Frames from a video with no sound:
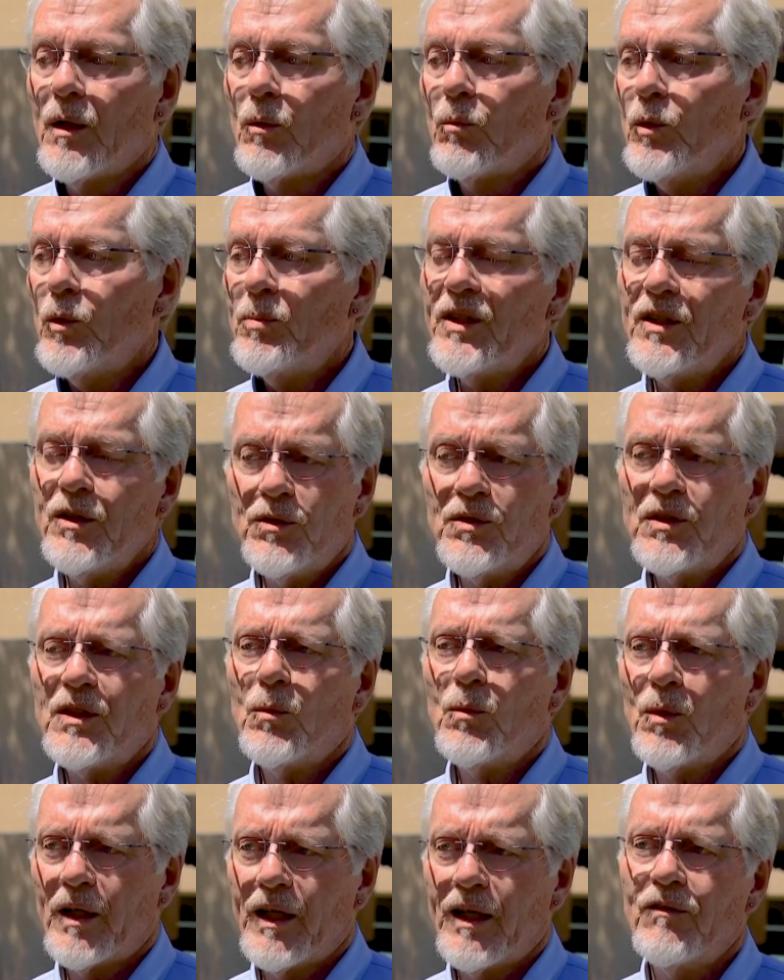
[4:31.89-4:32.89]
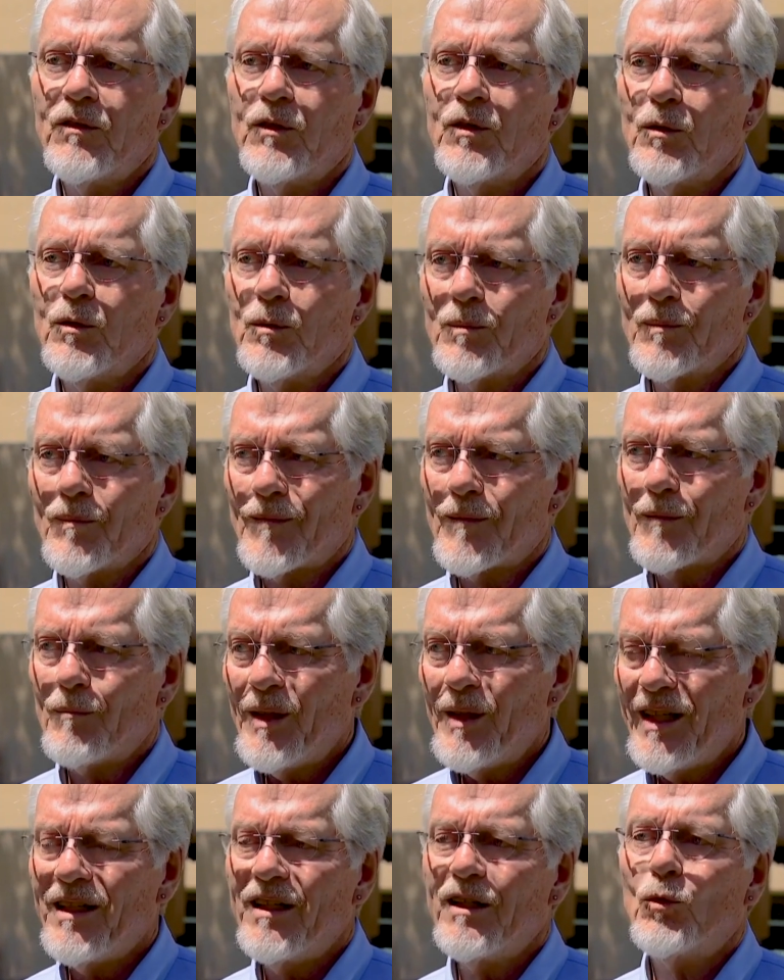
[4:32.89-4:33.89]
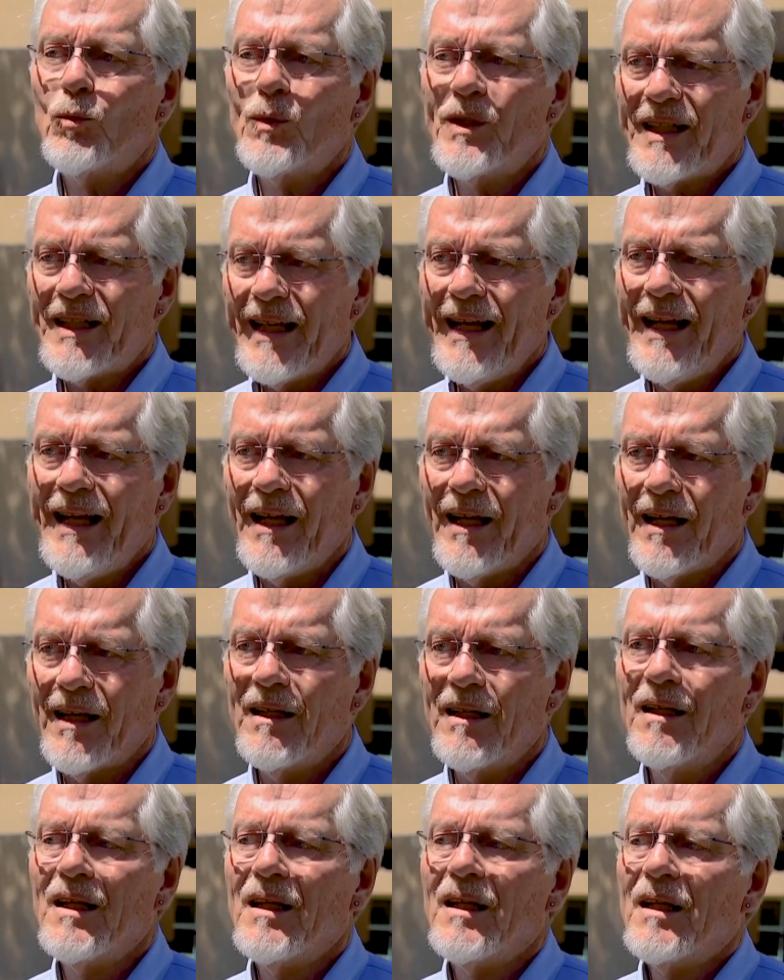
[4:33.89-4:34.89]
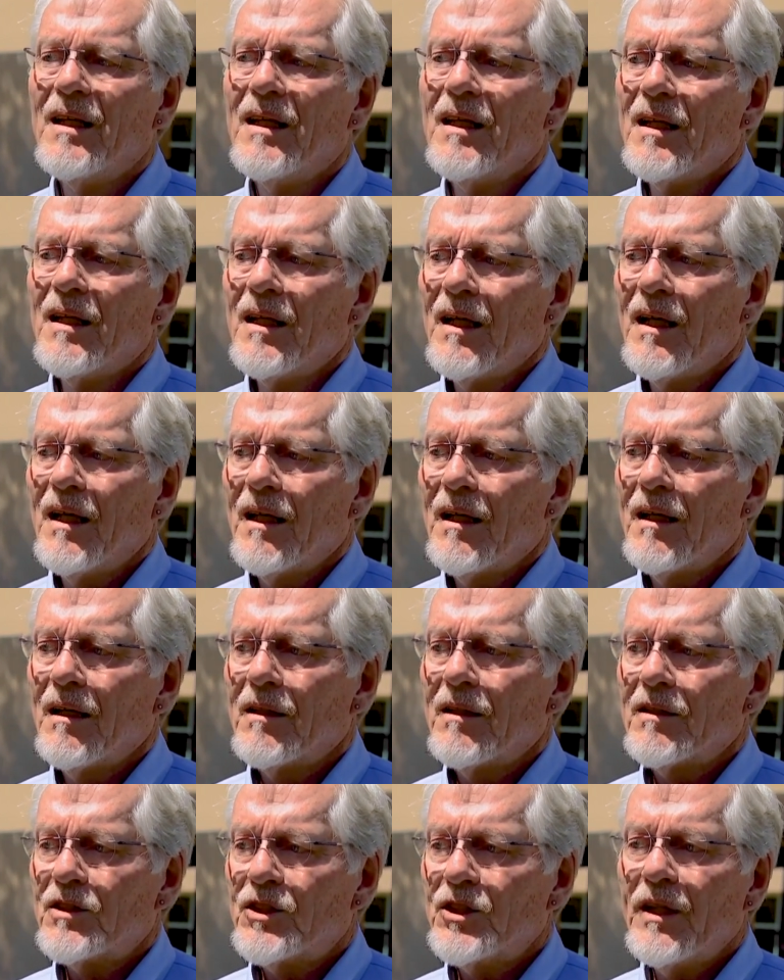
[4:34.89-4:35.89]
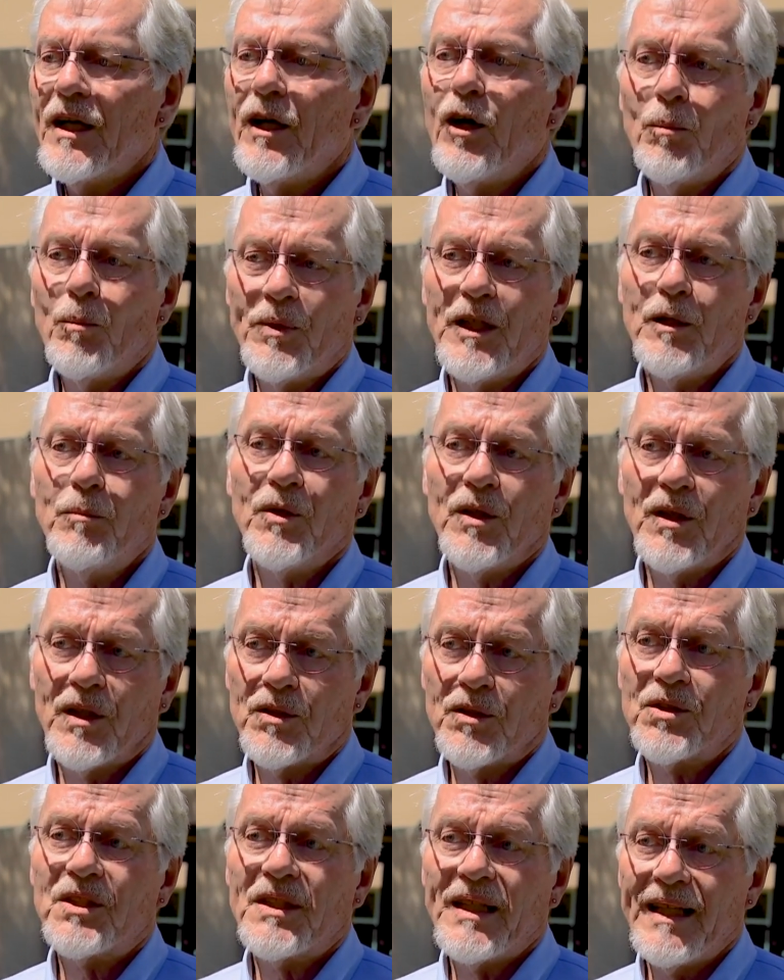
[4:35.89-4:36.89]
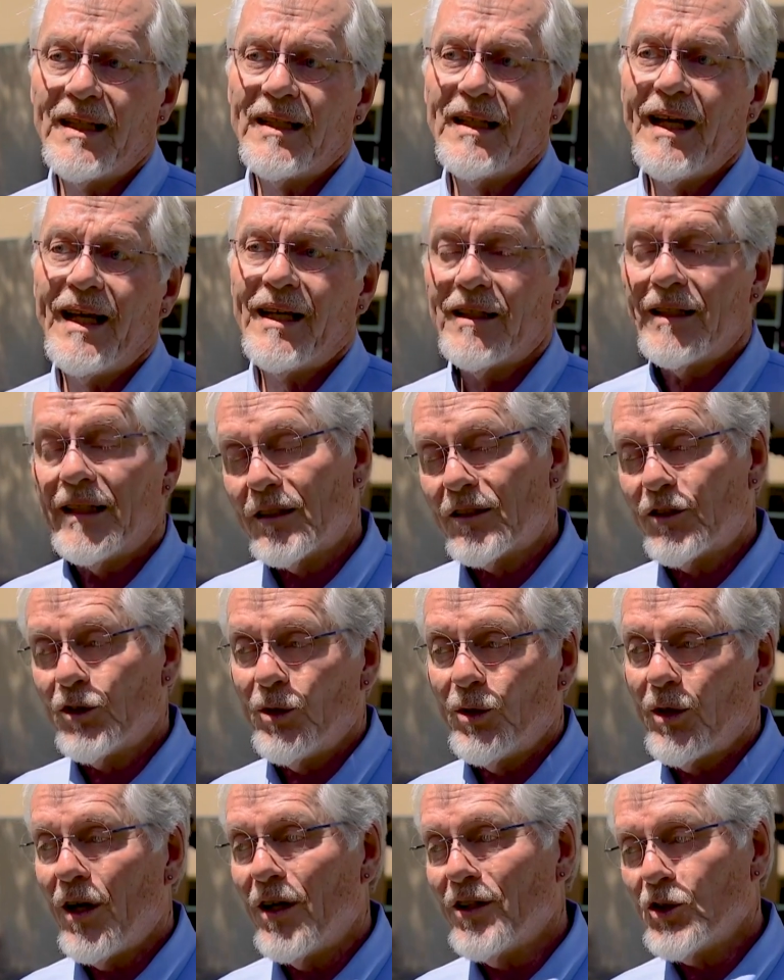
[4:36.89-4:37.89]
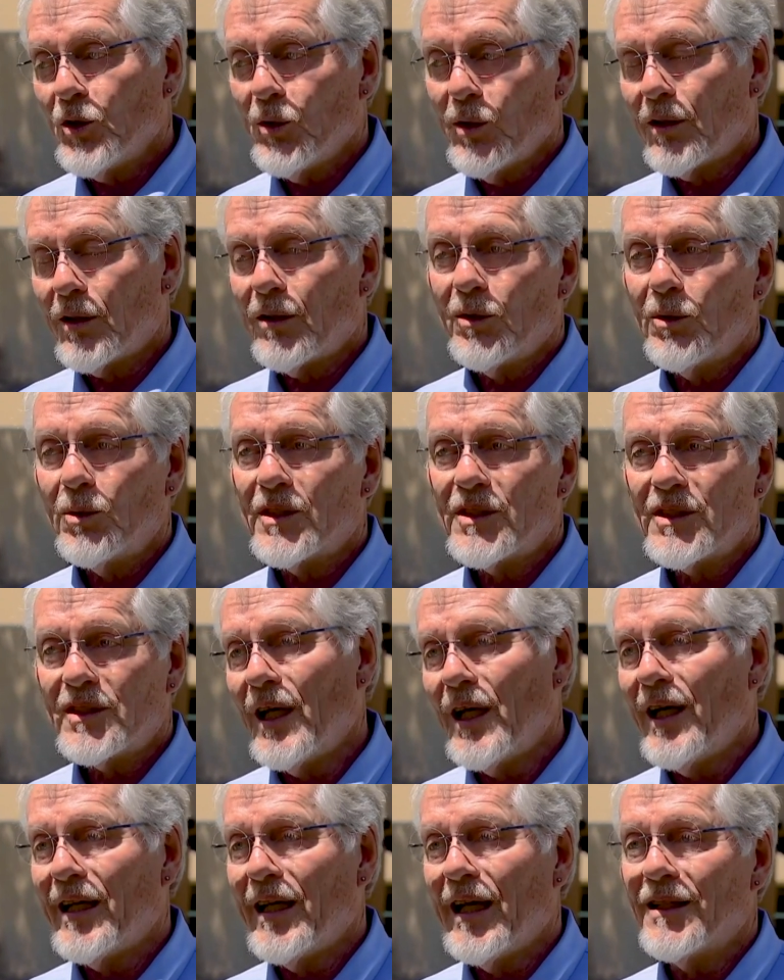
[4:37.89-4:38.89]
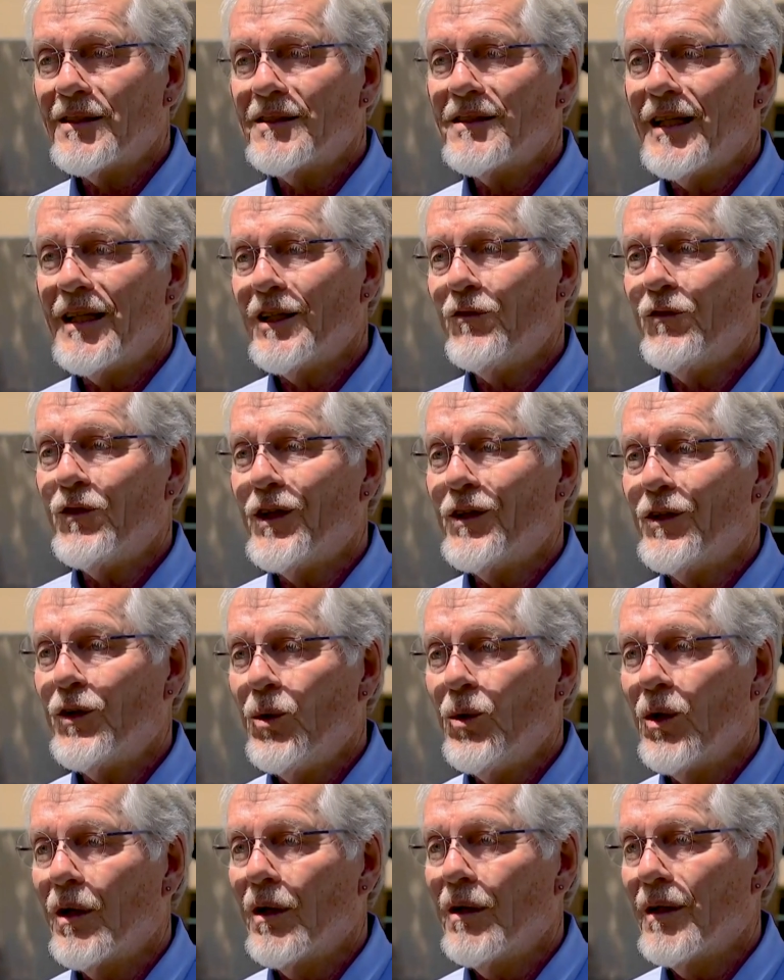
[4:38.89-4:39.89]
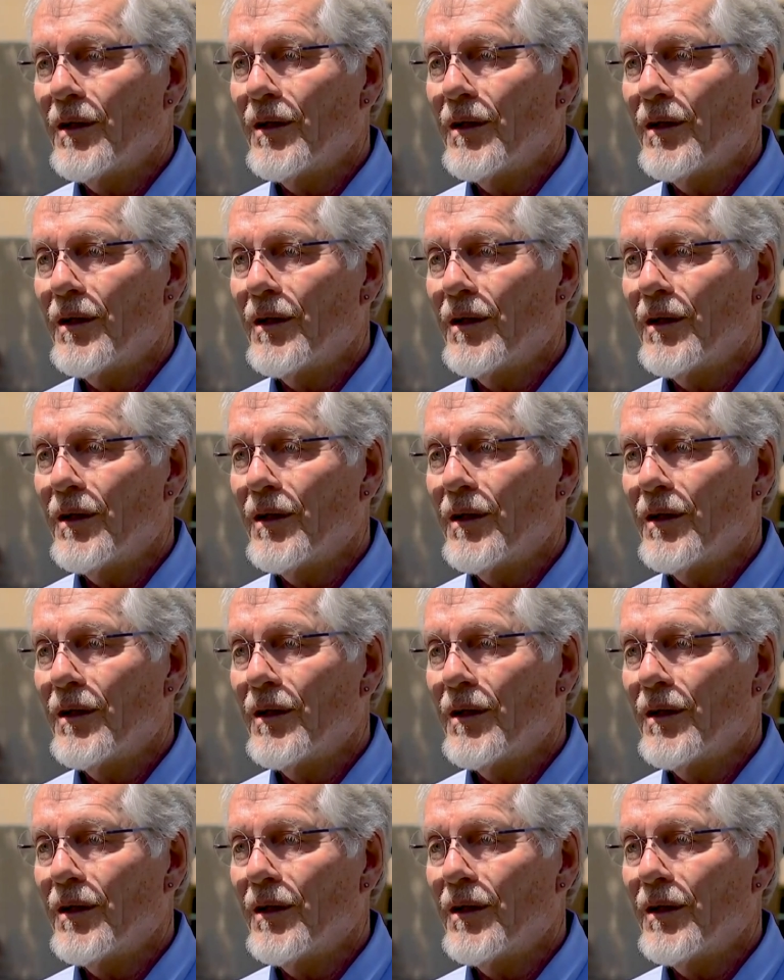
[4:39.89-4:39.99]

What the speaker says: We'll be using whatever media we can to help people understand that. It could also include a sign outside the front door